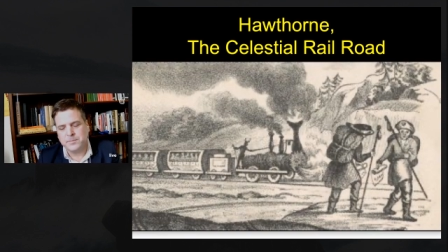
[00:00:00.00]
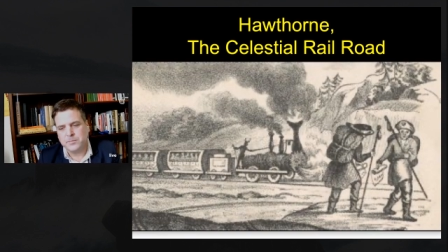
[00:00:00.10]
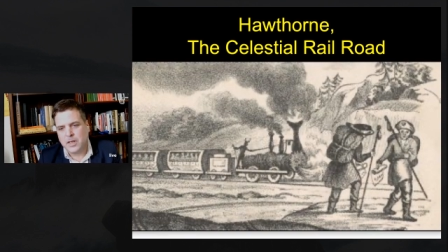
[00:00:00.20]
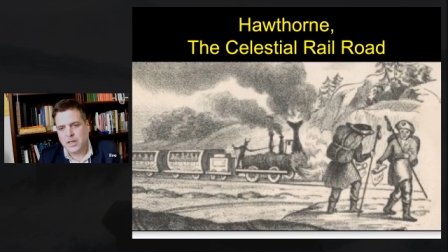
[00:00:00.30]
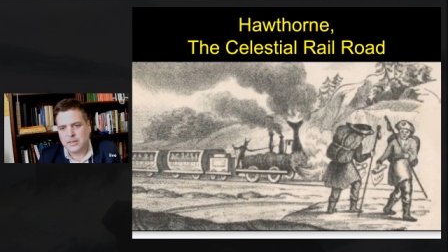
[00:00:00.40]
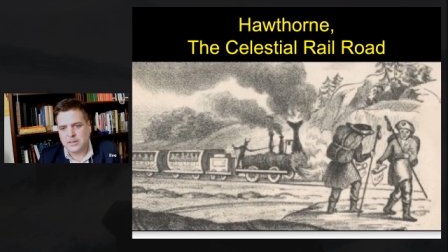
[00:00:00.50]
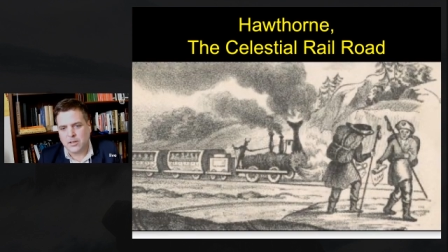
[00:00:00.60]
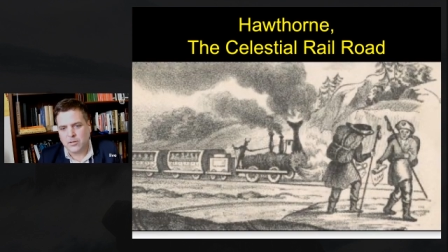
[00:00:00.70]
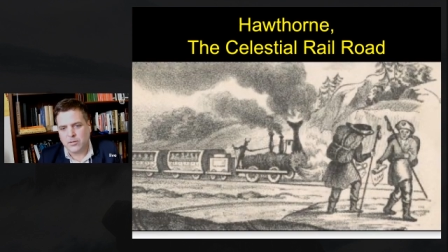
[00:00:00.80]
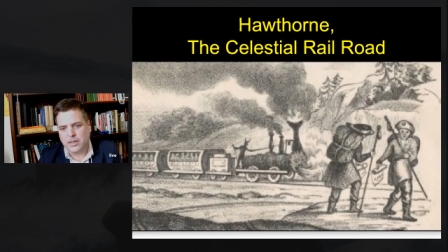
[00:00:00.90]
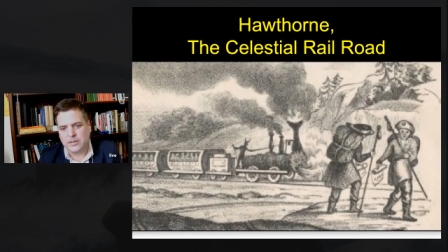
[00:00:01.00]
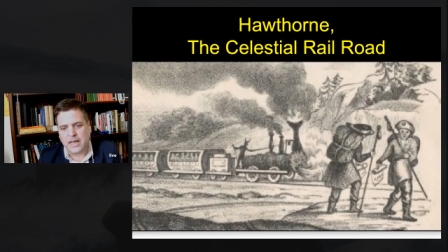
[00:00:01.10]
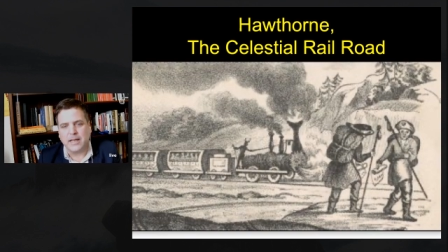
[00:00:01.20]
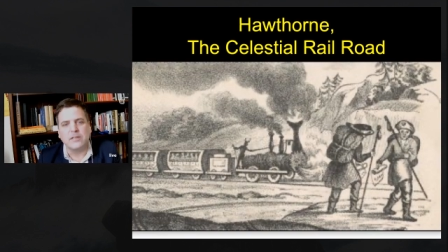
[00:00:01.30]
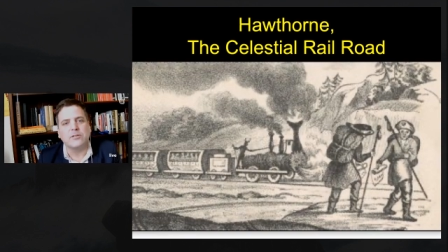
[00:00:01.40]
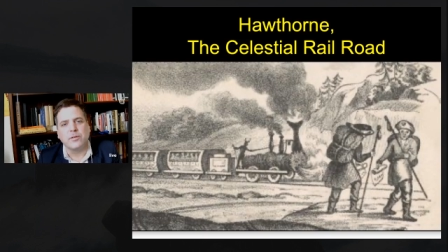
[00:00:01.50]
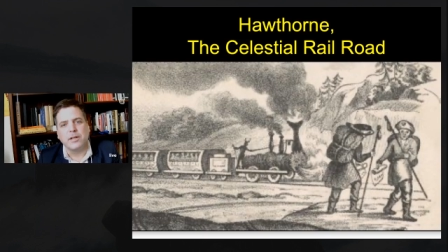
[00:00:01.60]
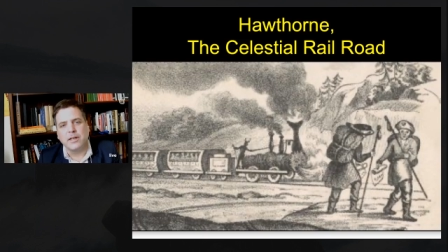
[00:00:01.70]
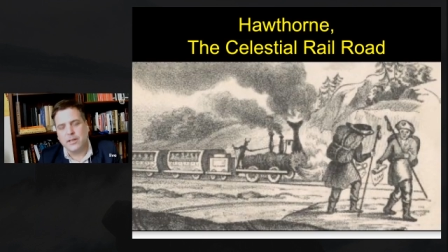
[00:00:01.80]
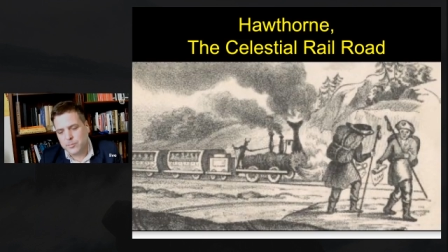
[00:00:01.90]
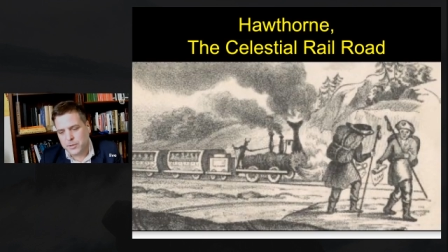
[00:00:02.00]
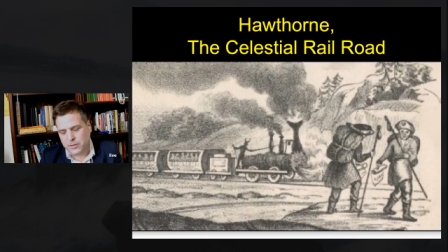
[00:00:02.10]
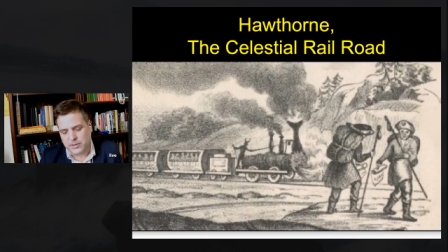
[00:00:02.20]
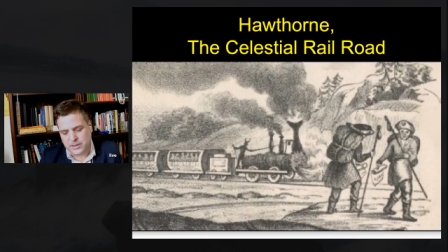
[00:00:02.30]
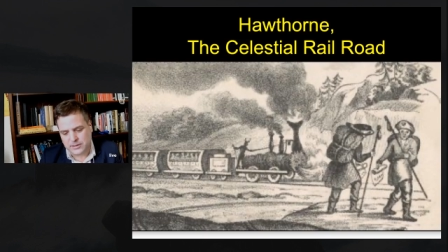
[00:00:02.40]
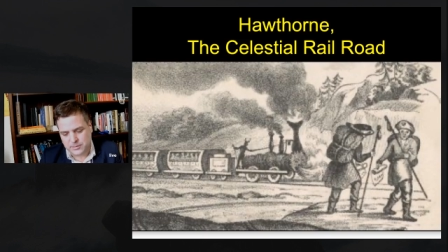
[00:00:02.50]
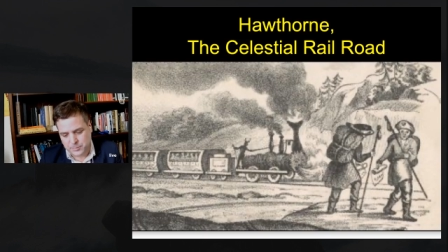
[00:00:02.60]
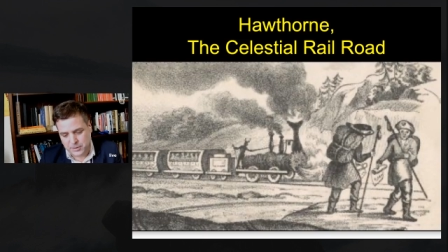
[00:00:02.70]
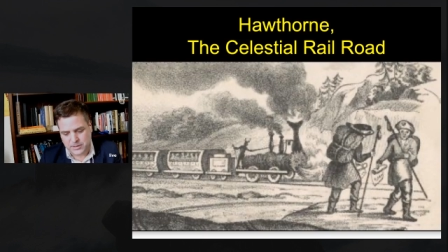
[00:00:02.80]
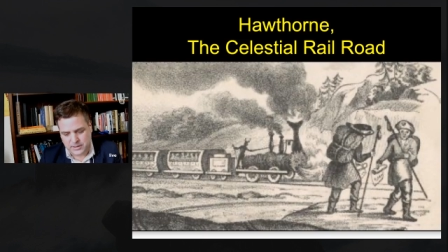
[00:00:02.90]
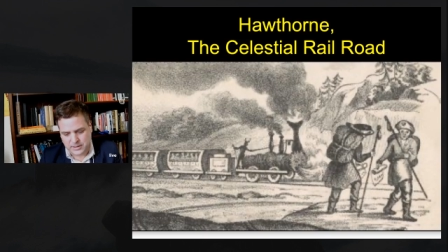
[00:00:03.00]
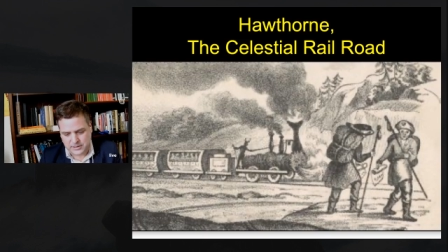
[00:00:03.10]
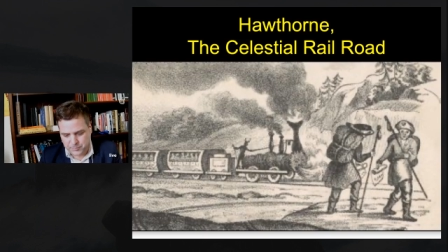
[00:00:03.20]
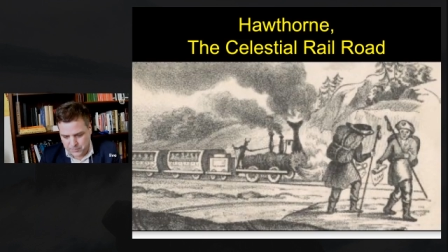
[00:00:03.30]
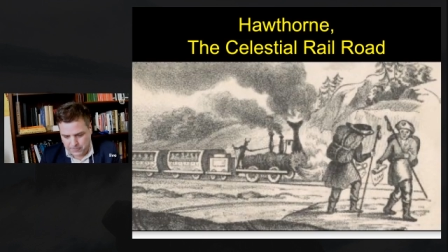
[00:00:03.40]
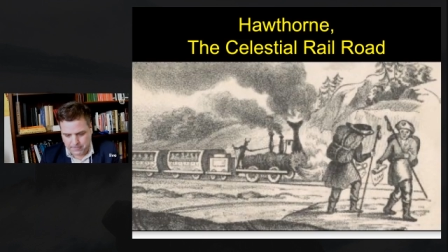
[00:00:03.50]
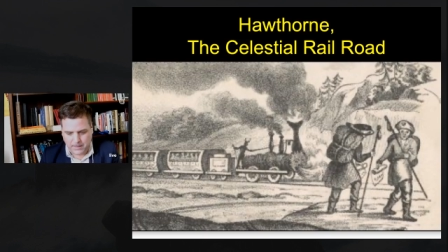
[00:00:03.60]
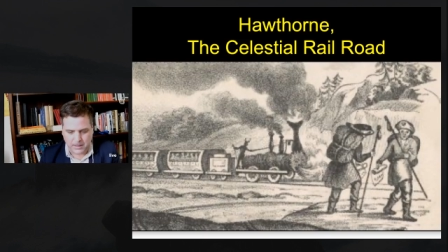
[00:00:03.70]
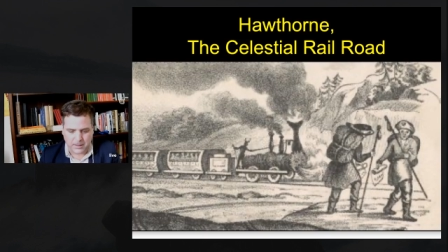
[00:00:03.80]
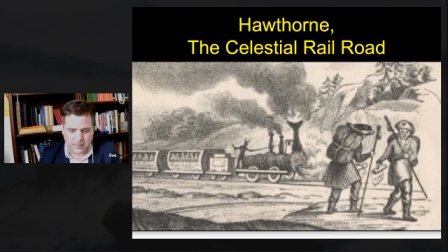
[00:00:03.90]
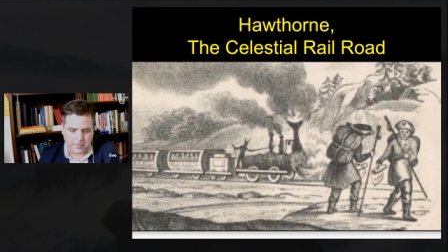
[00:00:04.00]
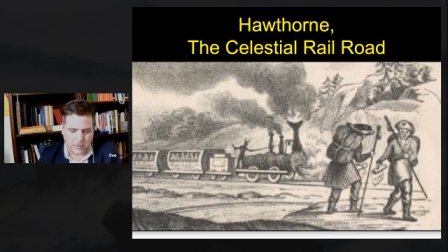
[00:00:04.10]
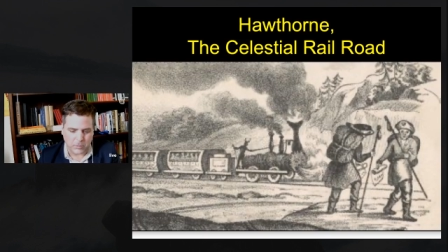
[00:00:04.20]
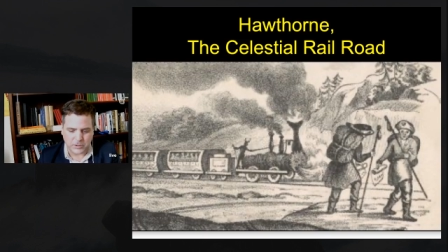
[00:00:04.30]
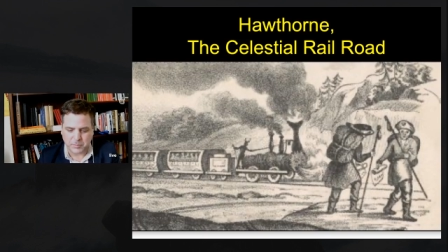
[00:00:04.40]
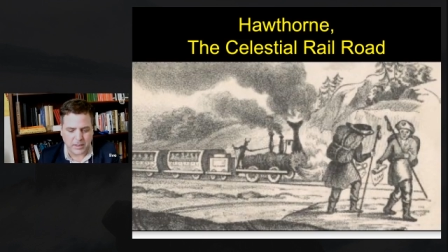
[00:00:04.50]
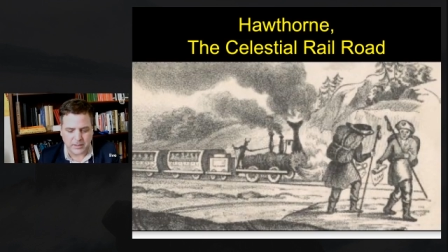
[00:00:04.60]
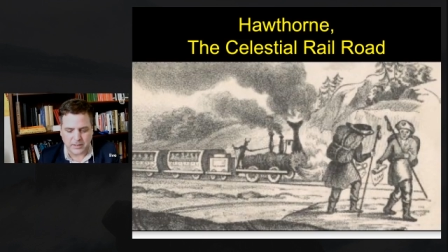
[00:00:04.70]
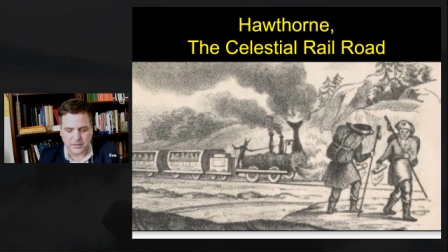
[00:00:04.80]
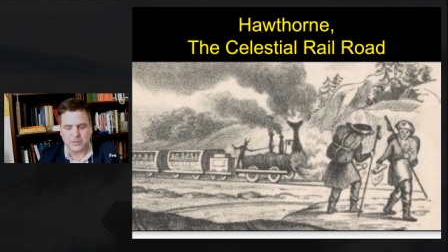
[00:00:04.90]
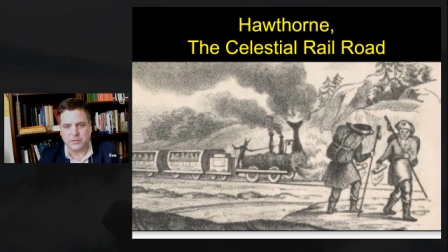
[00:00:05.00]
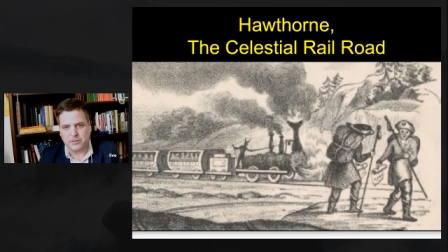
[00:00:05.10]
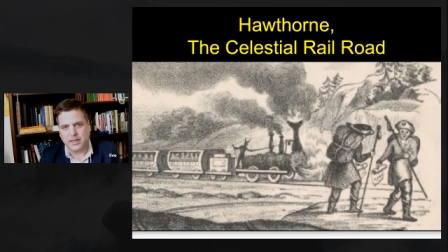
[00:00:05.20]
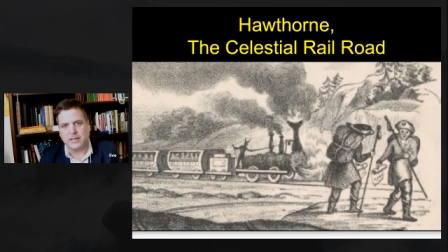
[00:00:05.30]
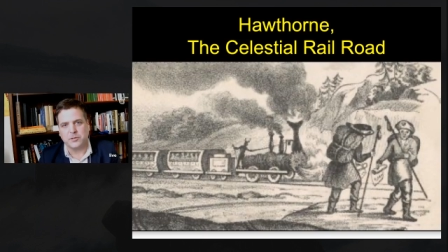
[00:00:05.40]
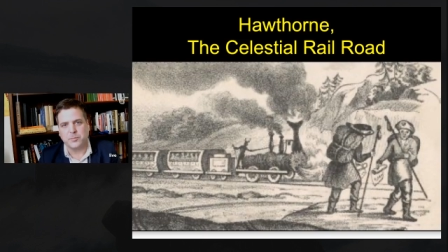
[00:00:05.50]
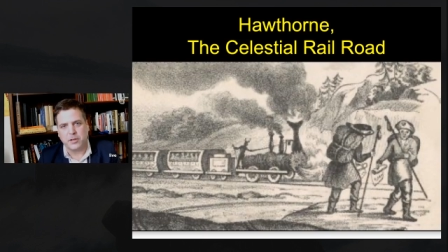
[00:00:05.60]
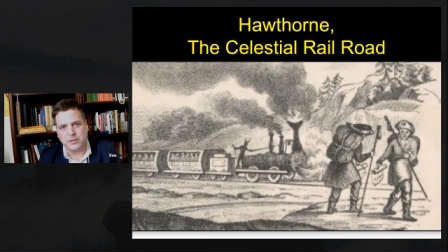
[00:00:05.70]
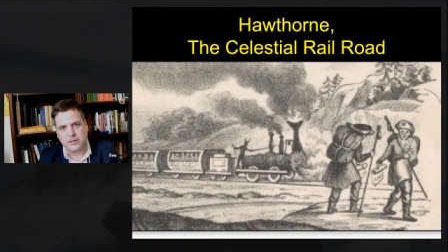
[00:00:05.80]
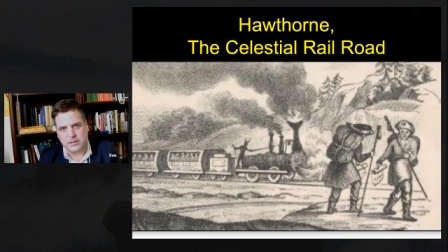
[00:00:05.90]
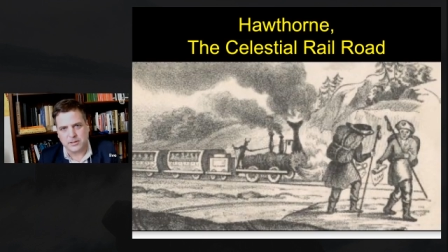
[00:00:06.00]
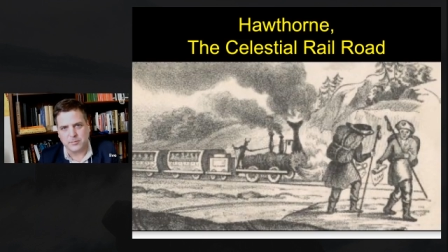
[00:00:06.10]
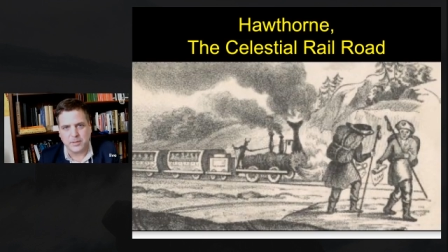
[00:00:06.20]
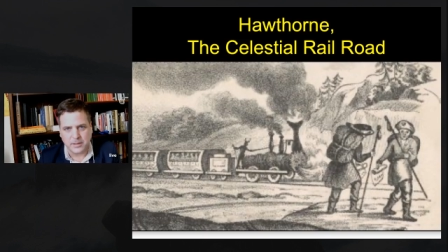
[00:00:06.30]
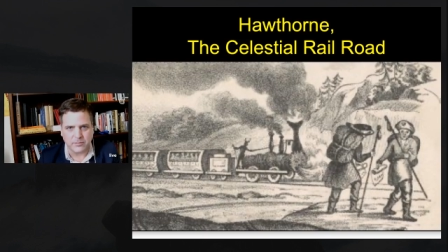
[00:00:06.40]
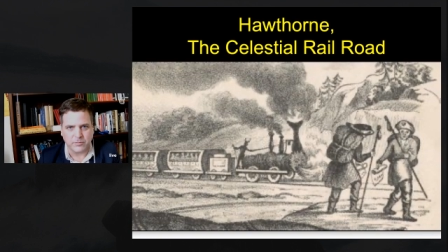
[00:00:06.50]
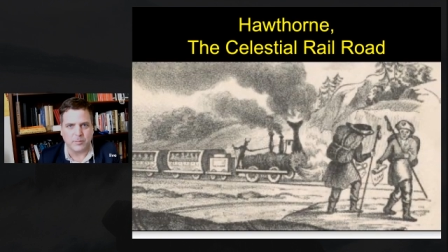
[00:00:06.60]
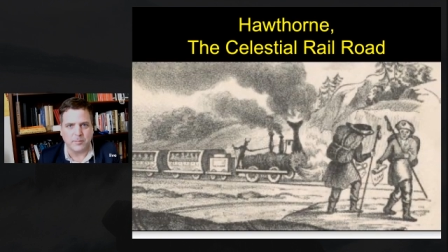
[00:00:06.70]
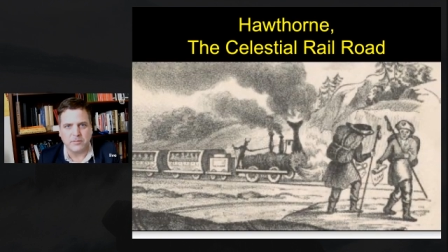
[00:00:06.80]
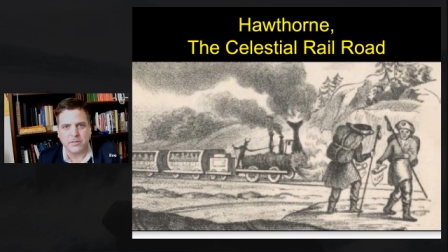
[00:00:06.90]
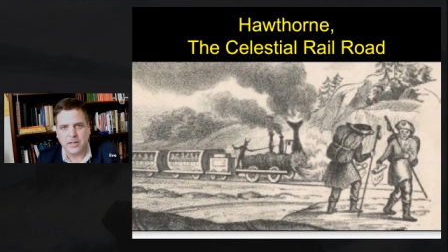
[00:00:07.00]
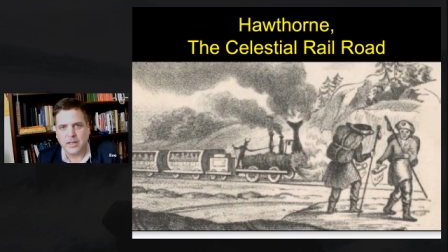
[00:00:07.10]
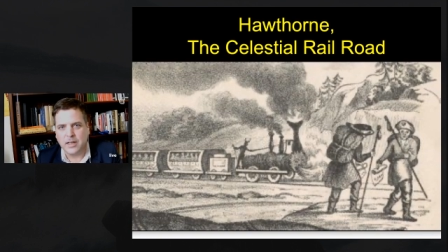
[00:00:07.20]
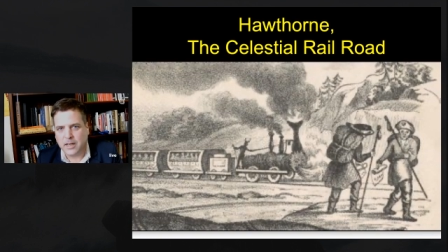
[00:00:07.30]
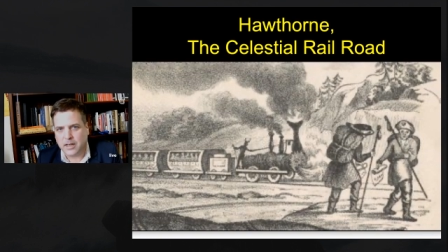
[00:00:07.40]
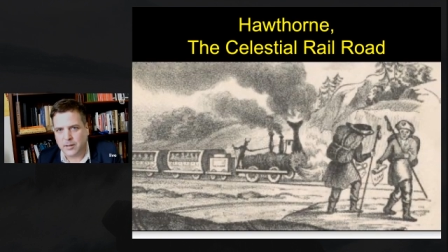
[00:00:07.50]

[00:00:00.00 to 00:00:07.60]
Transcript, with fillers: So he's answering Puritan, Puritanism um, or responding to English Puritanism in the form of uh,